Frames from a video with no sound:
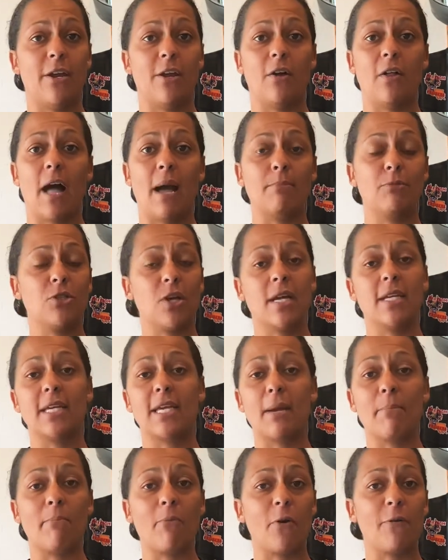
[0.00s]
I'm trying to get
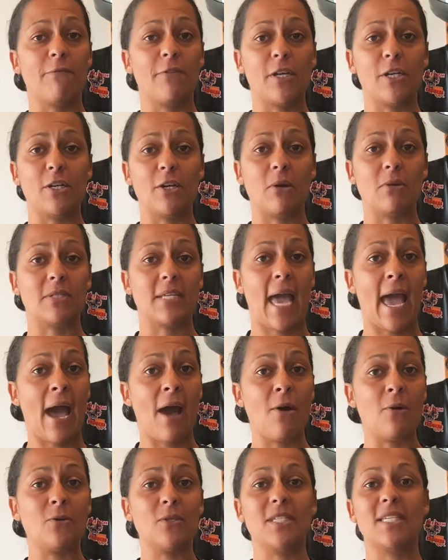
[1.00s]
more videos
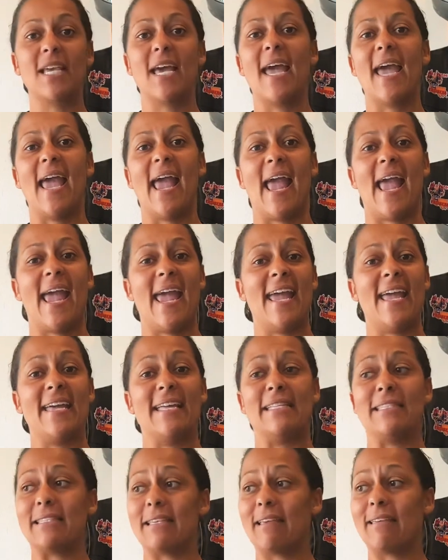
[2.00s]
out. And
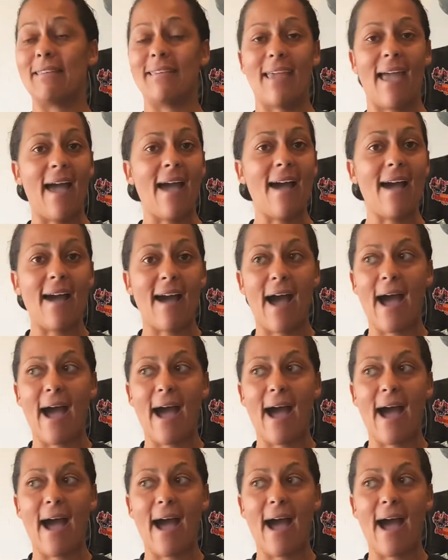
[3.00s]
yeah,